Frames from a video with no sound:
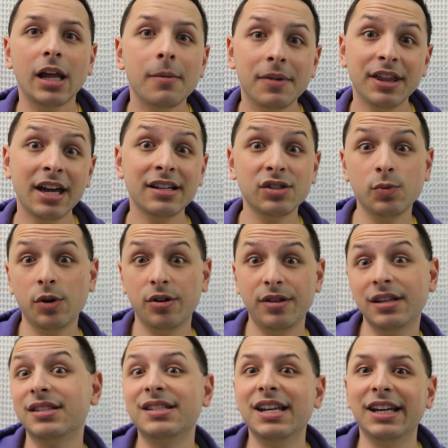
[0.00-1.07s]
but that's where
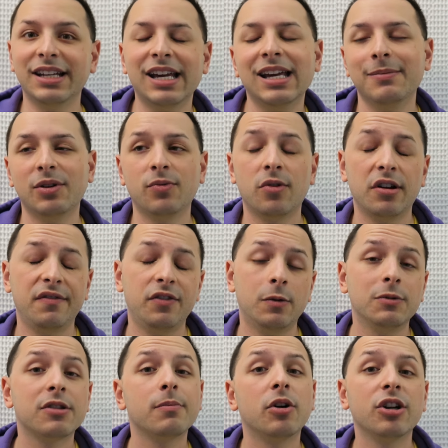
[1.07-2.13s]
this day came and where I
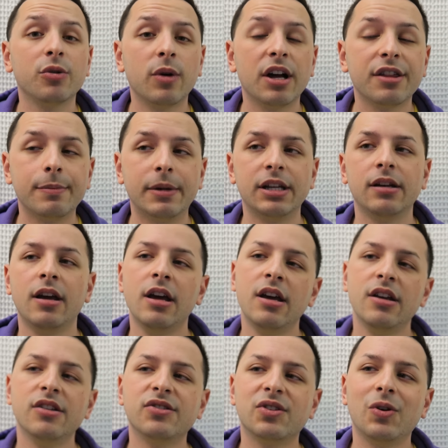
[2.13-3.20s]
filmed with Marty Rathbun.
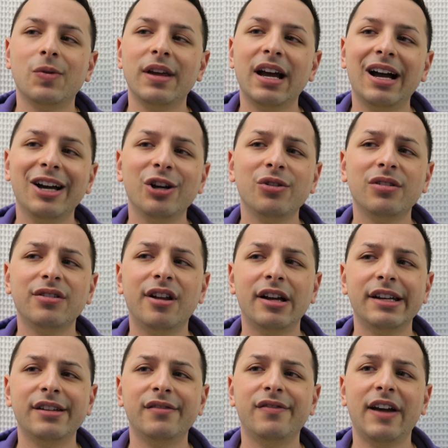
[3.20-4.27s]
So they hired a
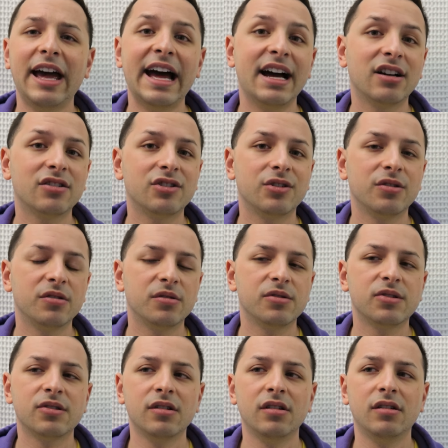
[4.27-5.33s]
lot of
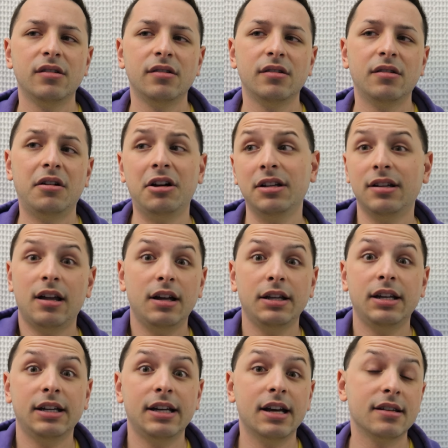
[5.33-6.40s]
actors
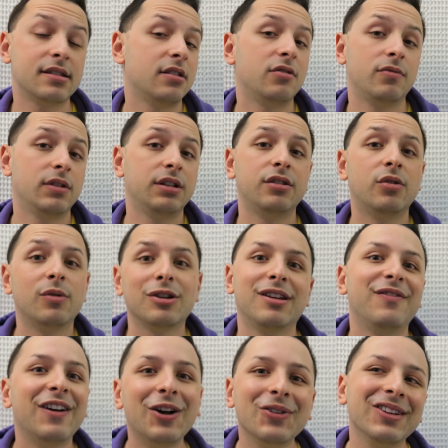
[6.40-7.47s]
online, I guess. I don't really know where
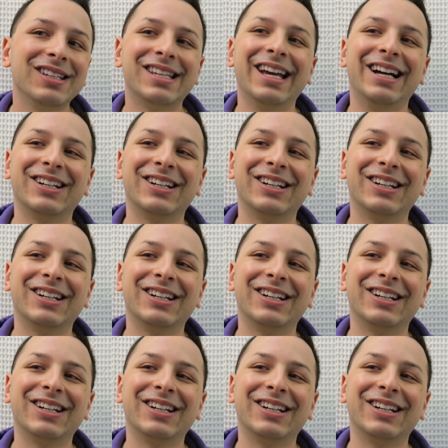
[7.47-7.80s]
they found these